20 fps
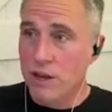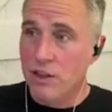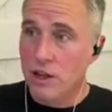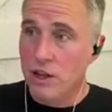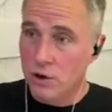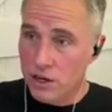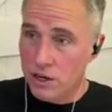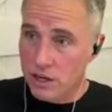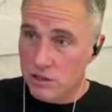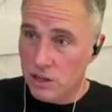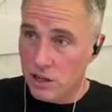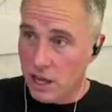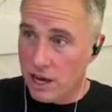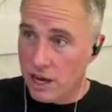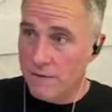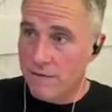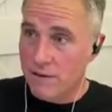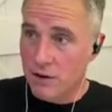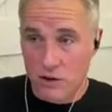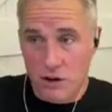and there is a
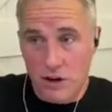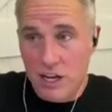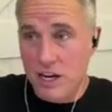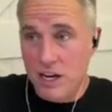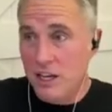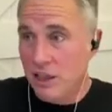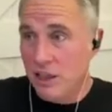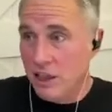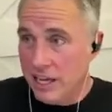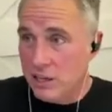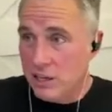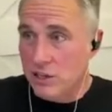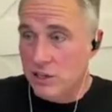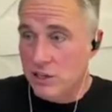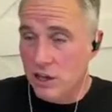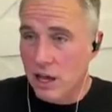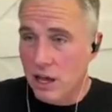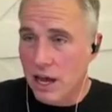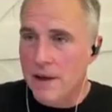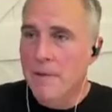lot of fear. They're getting
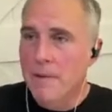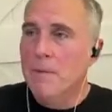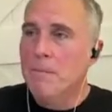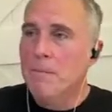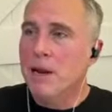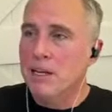lynched a lot.